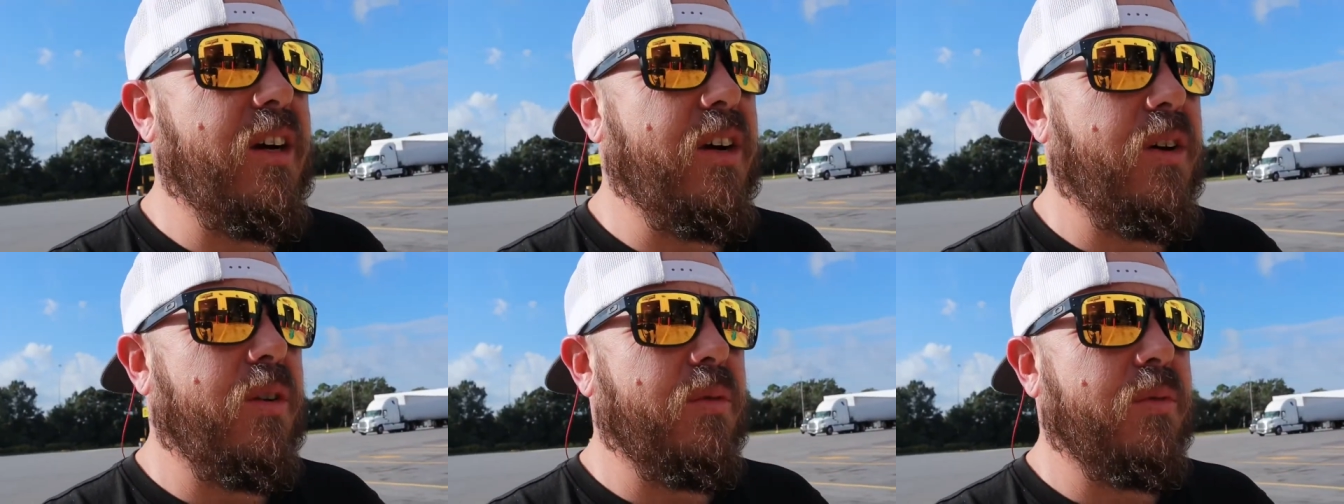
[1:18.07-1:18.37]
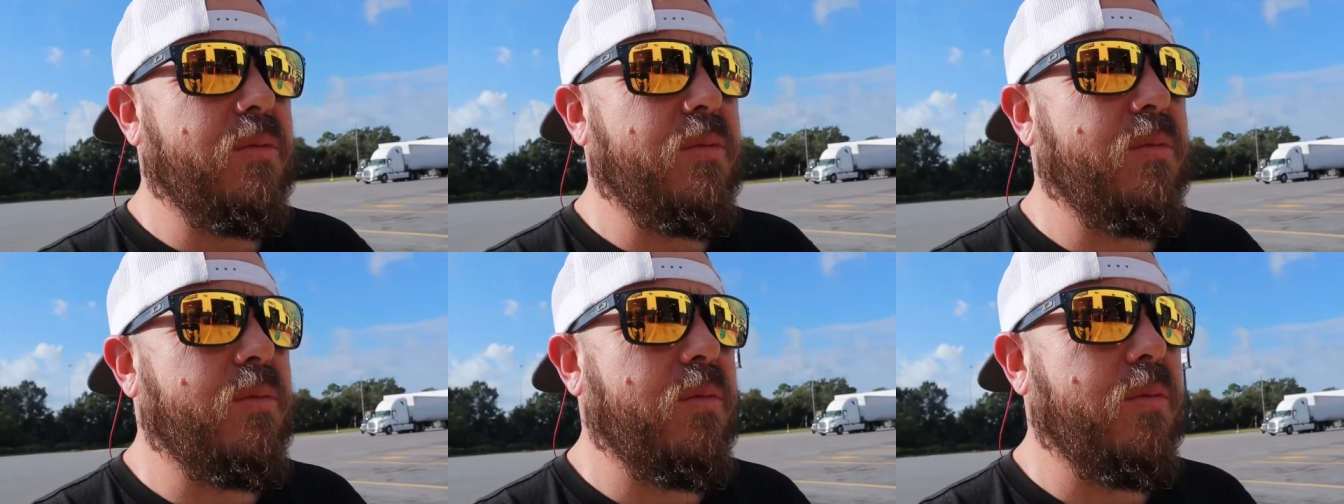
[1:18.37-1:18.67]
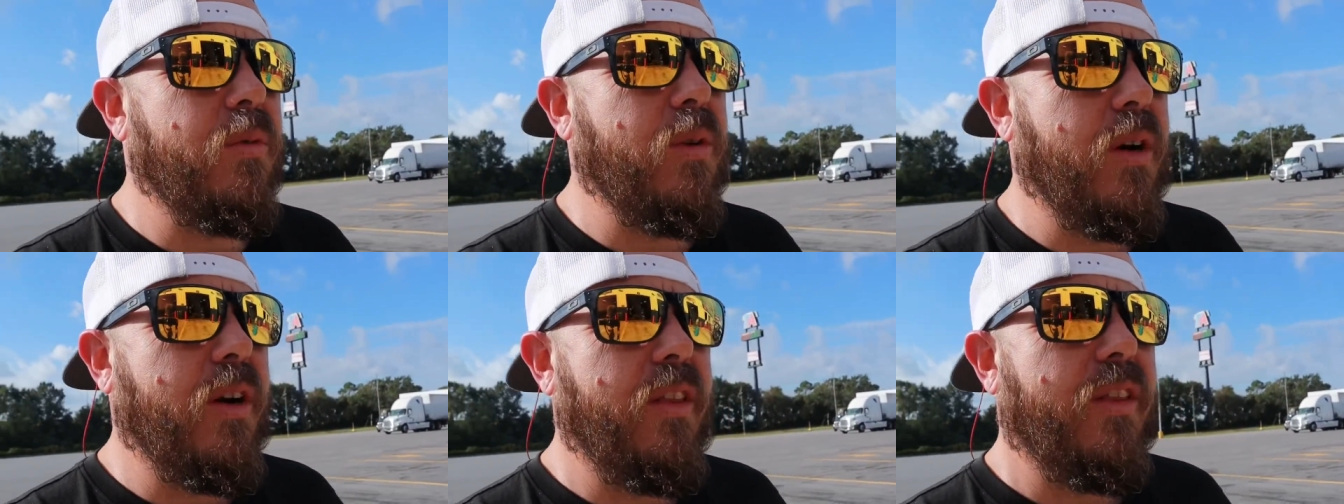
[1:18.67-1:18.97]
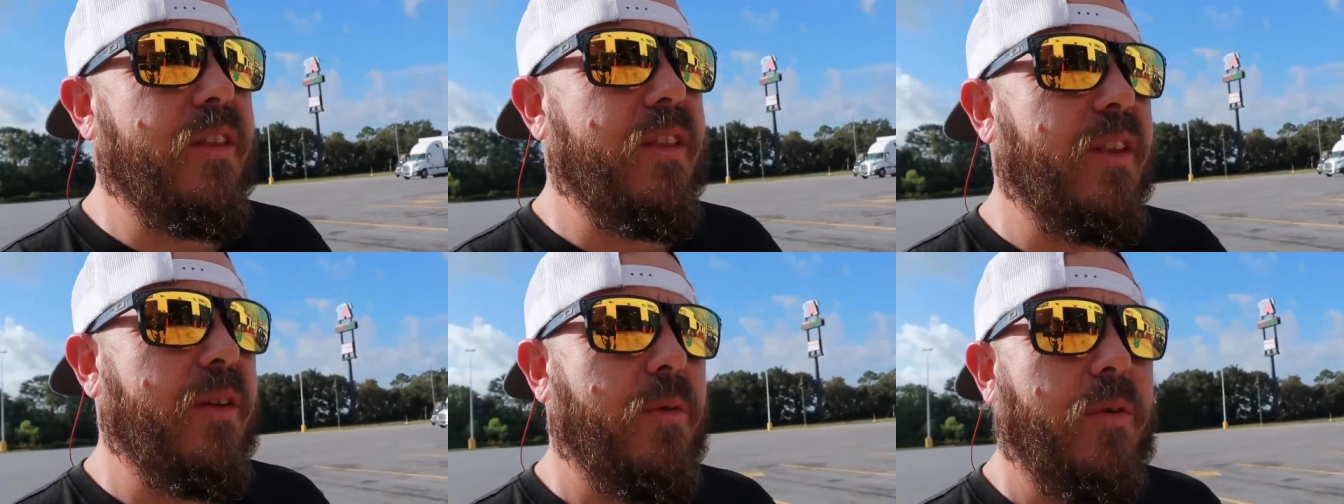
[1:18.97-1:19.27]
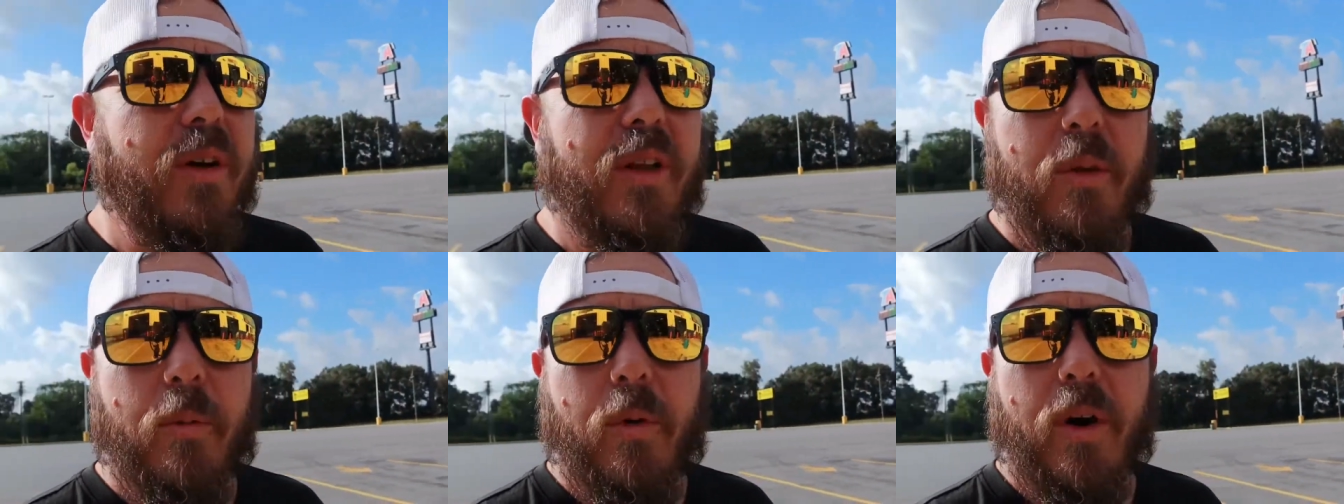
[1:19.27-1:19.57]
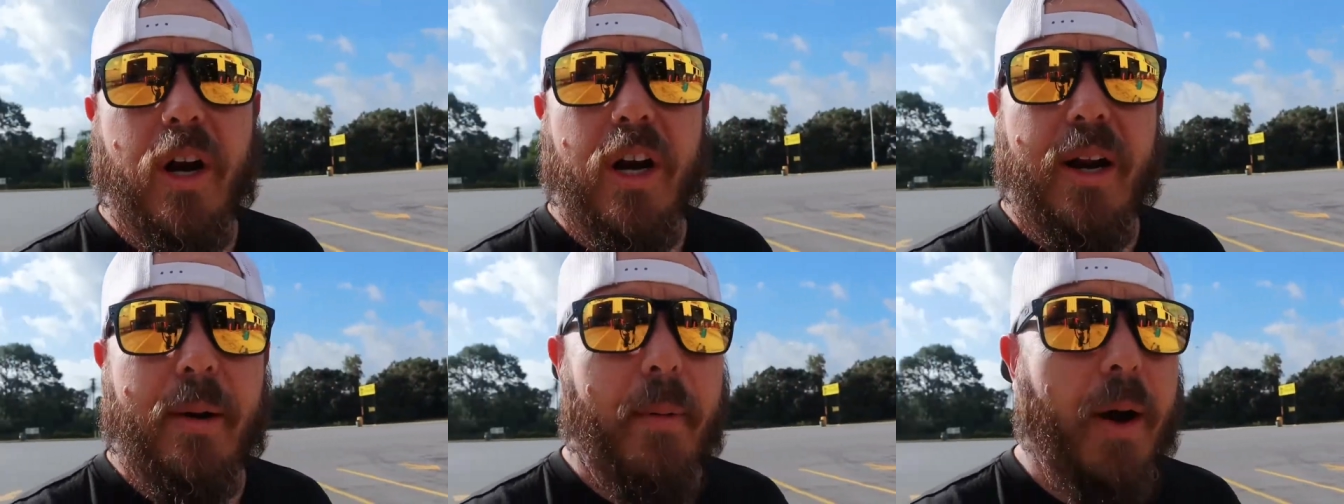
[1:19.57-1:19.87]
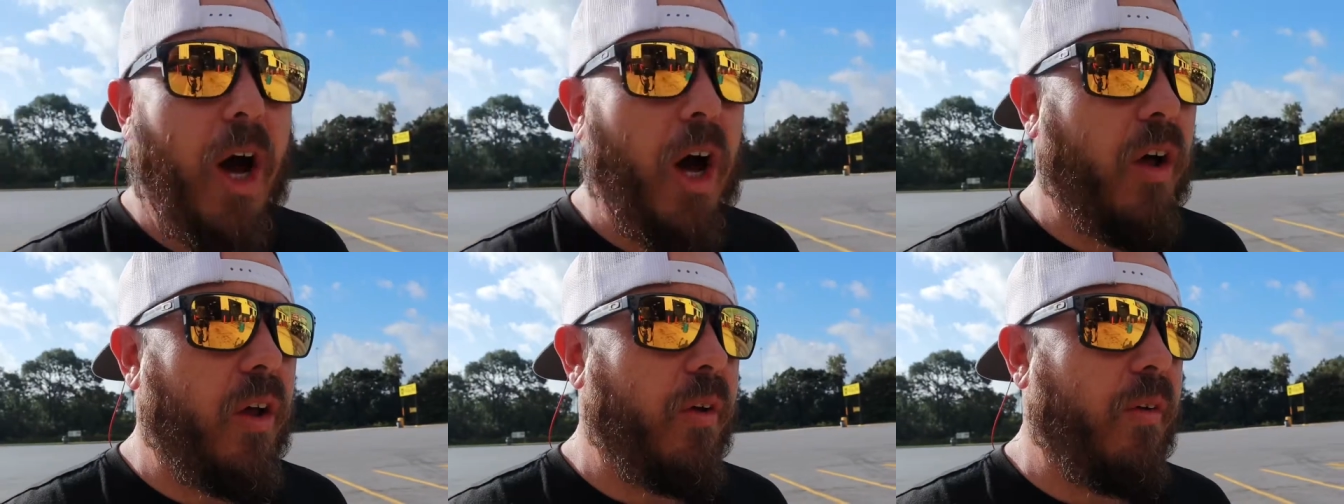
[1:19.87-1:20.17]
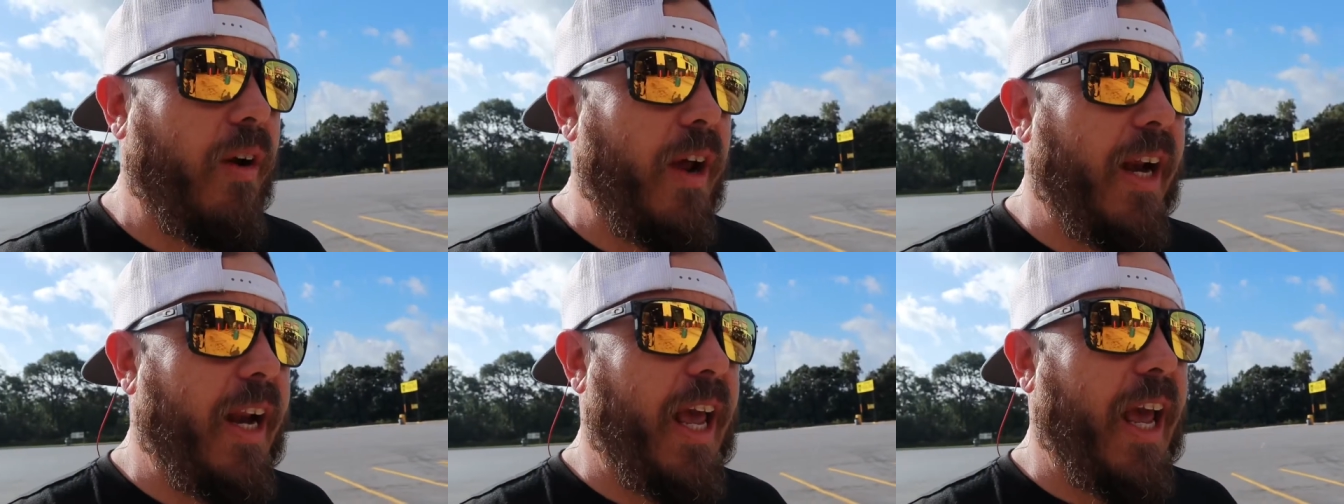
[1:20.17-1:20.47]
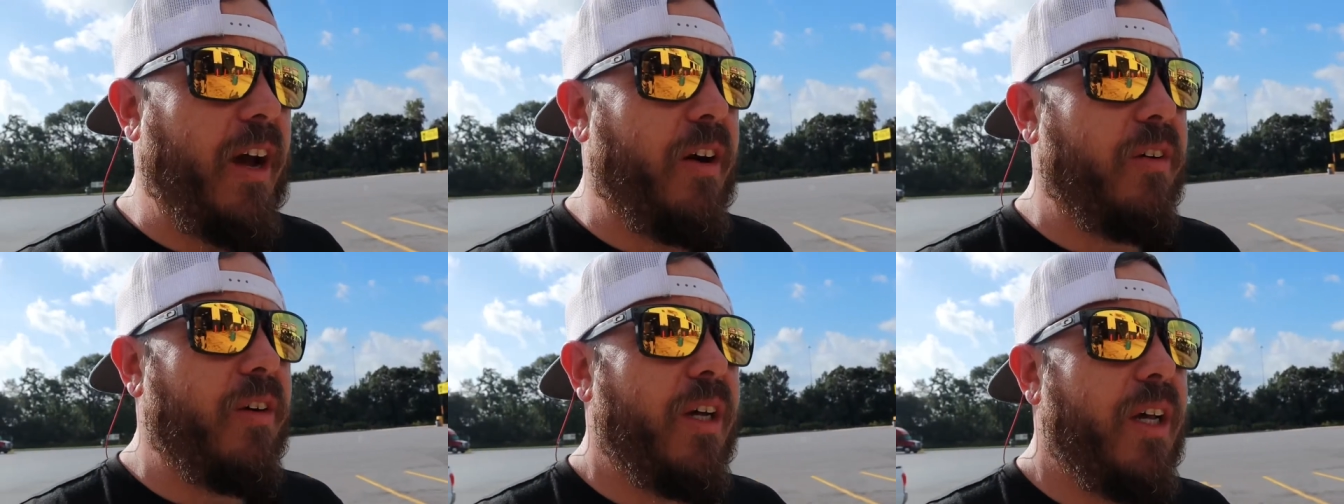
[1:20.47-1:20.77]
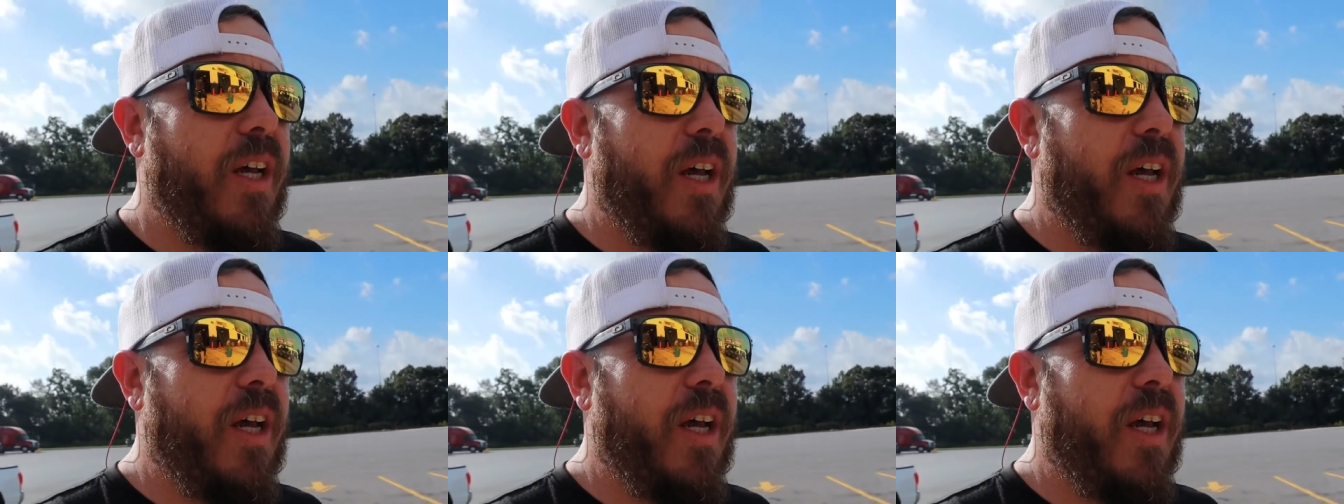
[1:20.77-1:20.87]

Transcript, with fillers: on one of the one, the one I'm hauling right now.